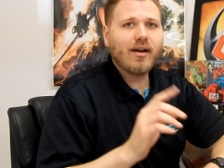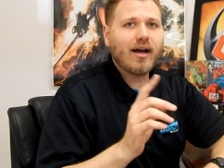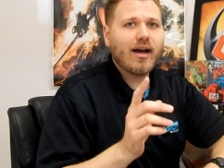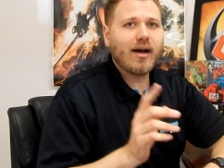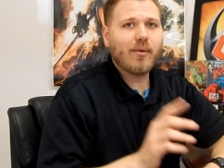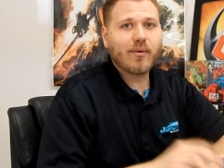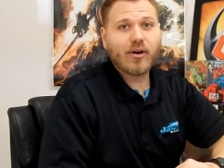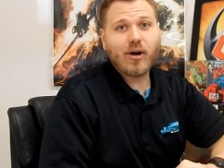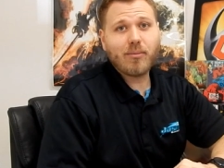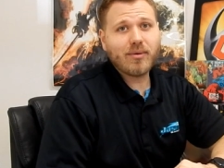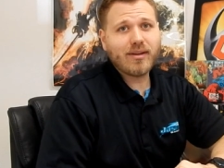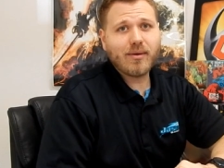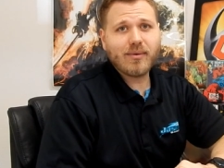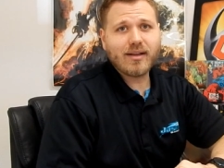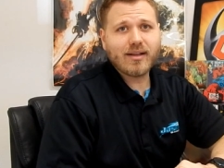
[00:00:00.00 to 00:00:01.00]
Uh, we're
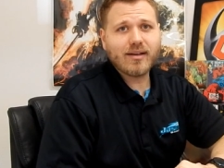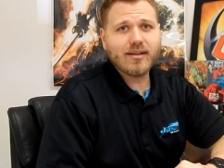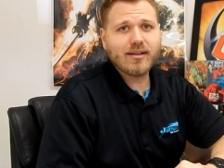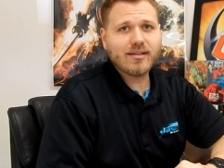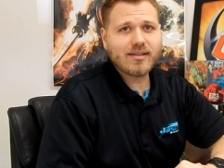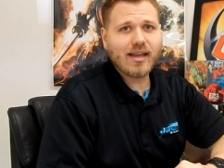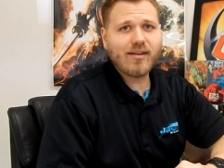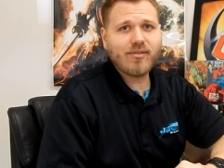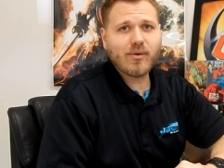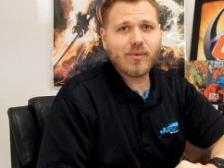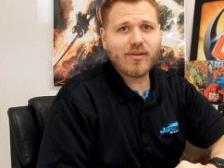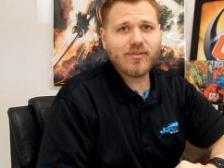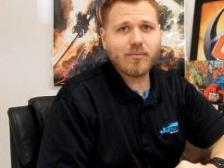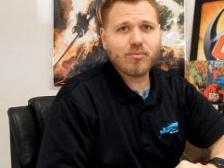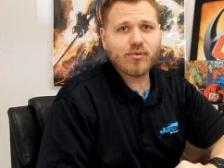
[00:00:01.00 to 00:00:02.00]
hoping that we can save it.
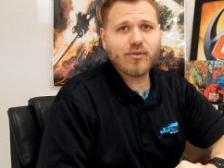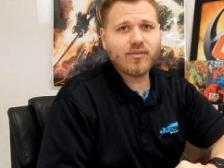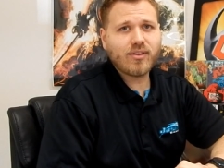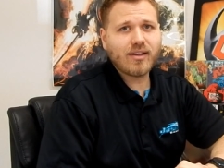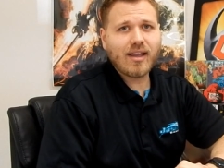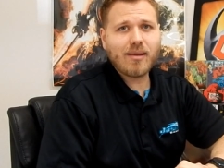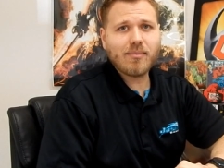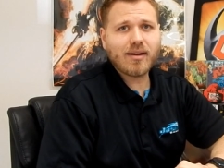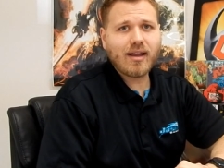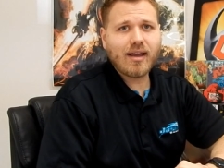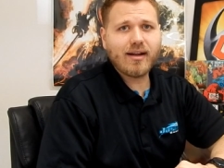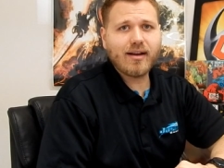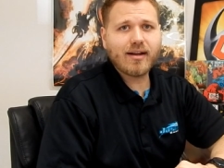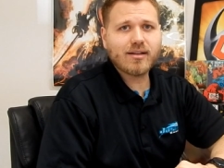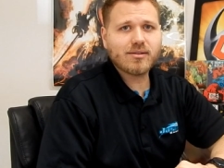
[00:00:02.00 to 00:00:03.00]
We've improved the game
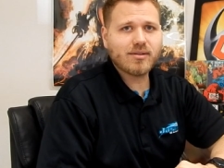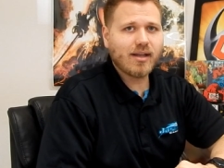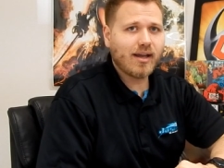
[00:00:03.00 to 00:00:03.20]
mechanics.